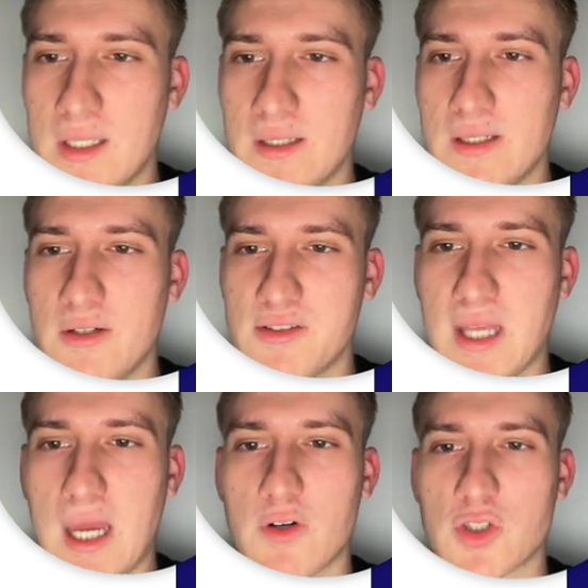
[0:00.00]
Here's the
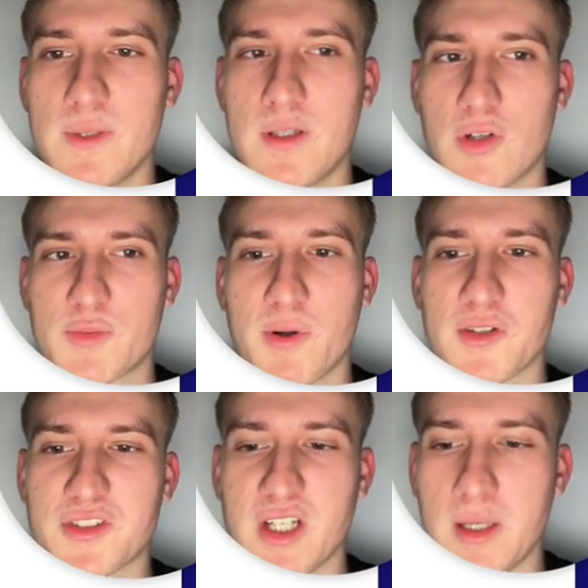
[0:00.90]
average median
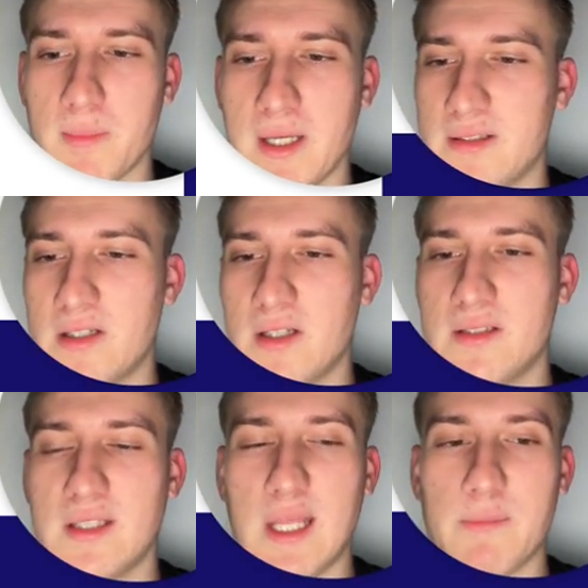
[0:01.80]
response time and the
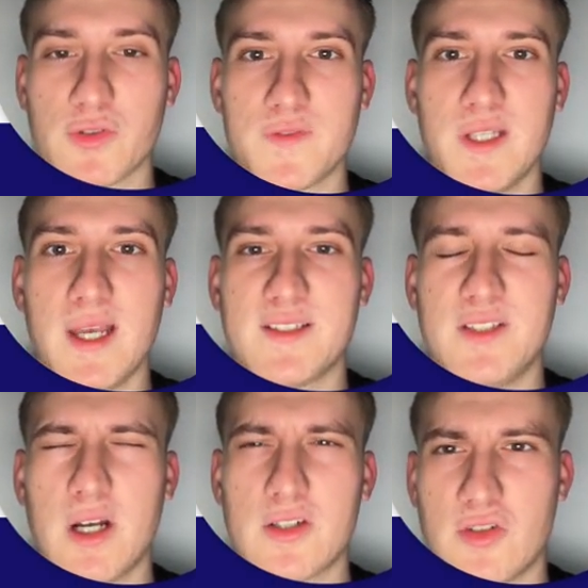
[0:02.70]
names of the
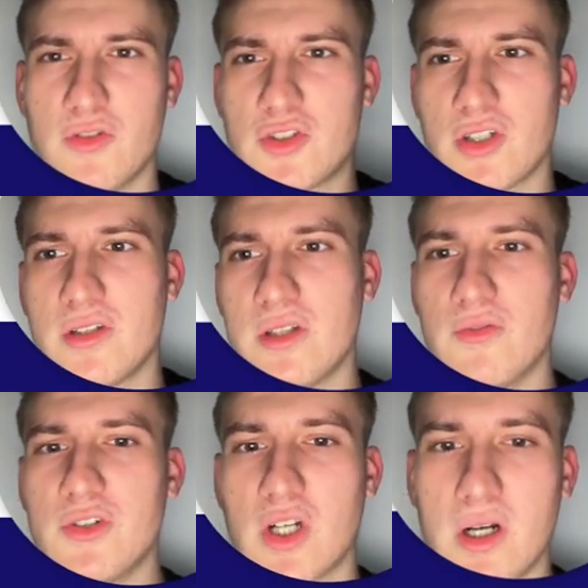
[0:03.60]
SDRs
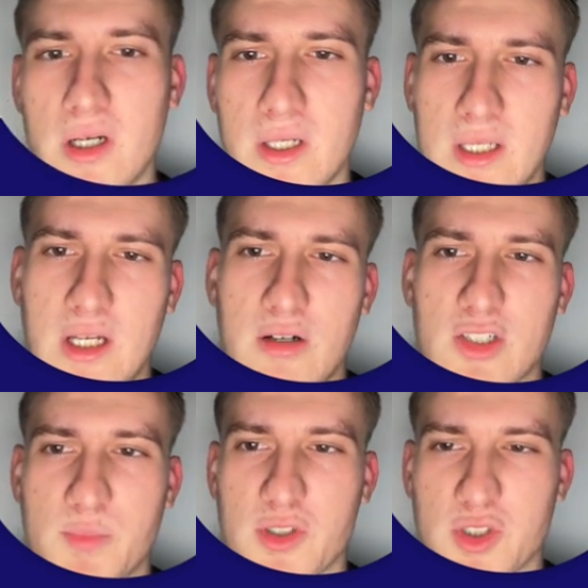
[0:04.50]
which are
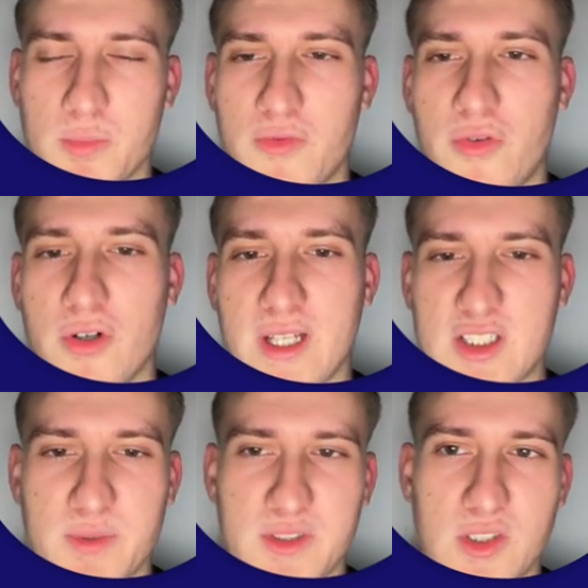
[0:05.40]
responsible for that
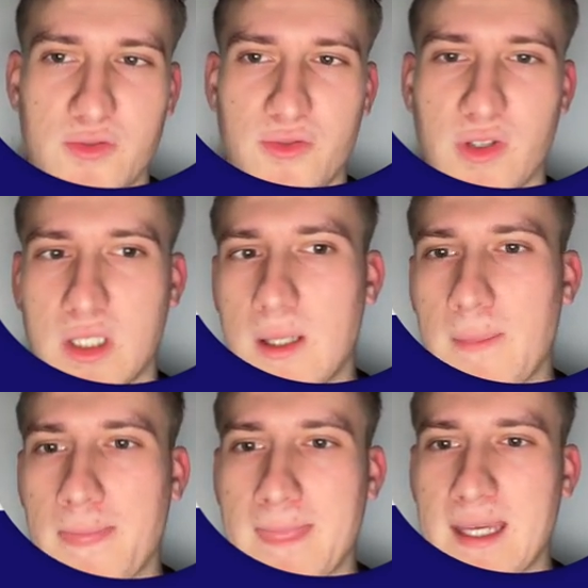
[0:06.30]
specific
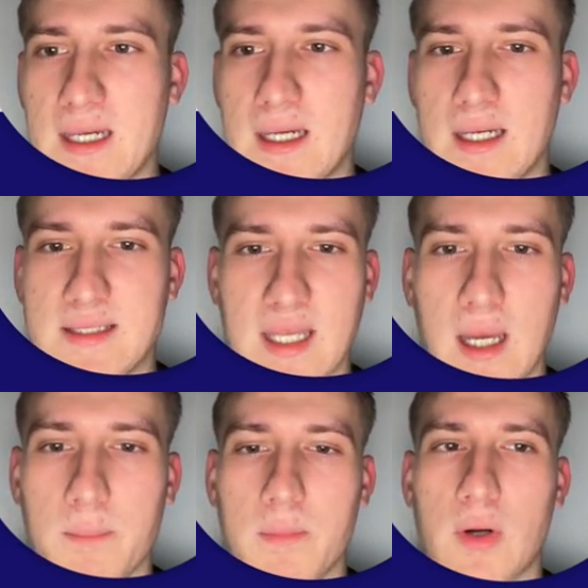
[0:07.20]

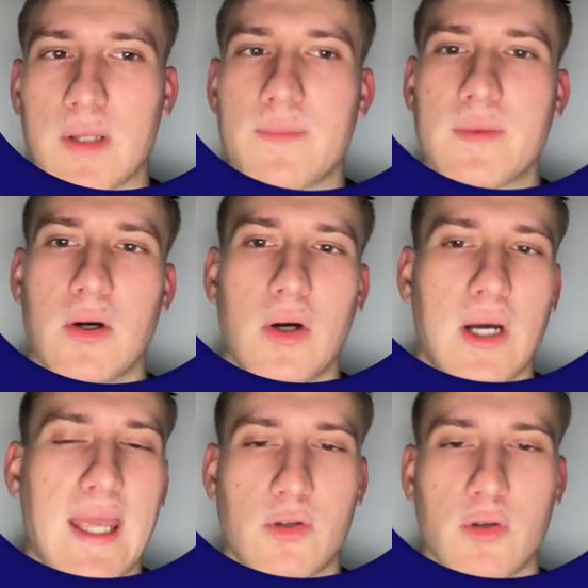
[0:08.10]
time, right? Or
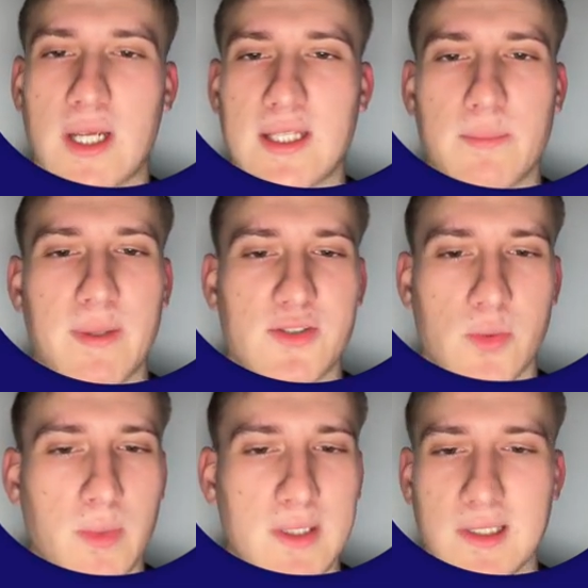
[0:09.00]
aggregated based on
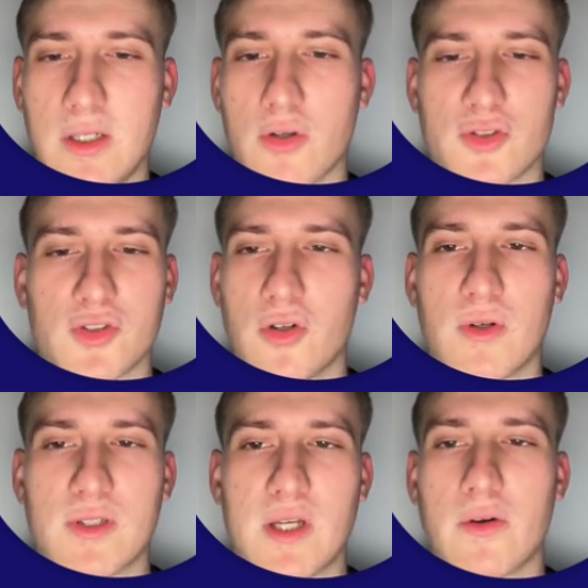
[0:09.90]
monthly or so,
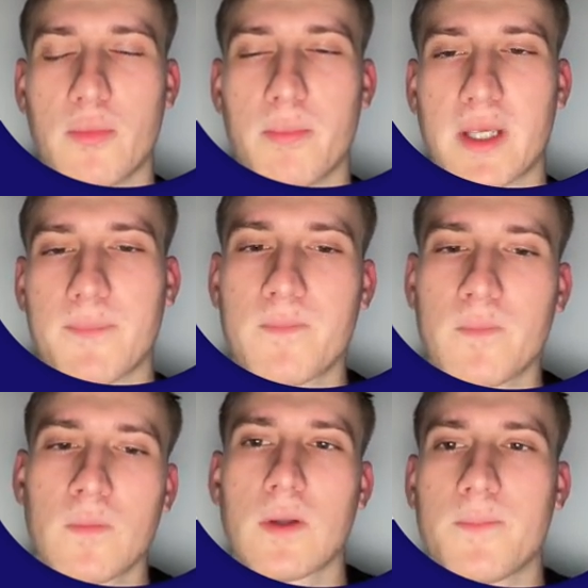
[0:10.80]
whatever you pick.
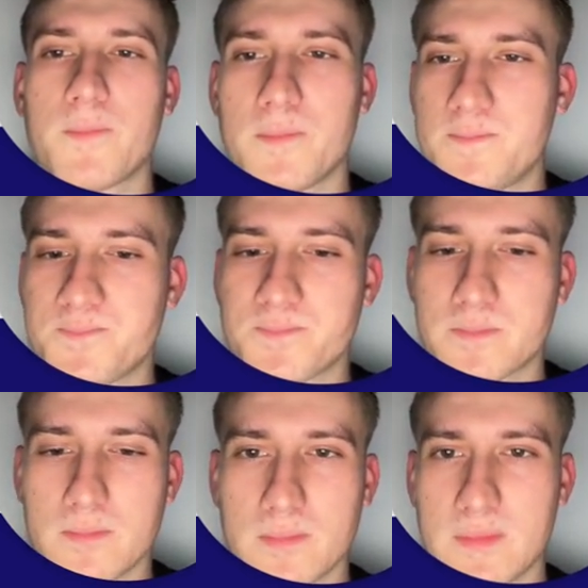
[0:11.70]

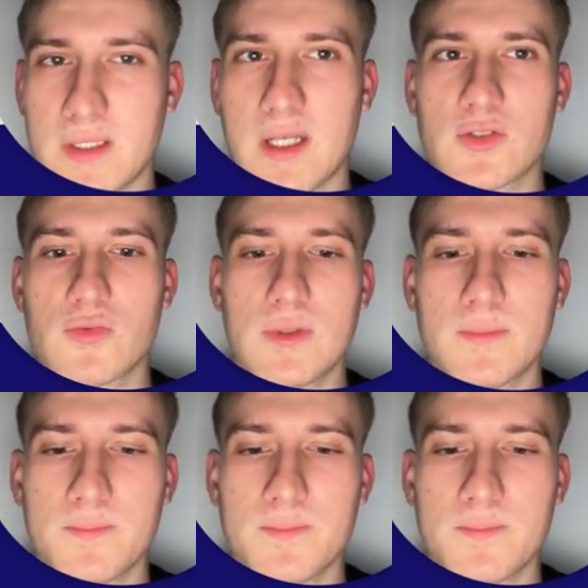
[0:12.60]
The next one.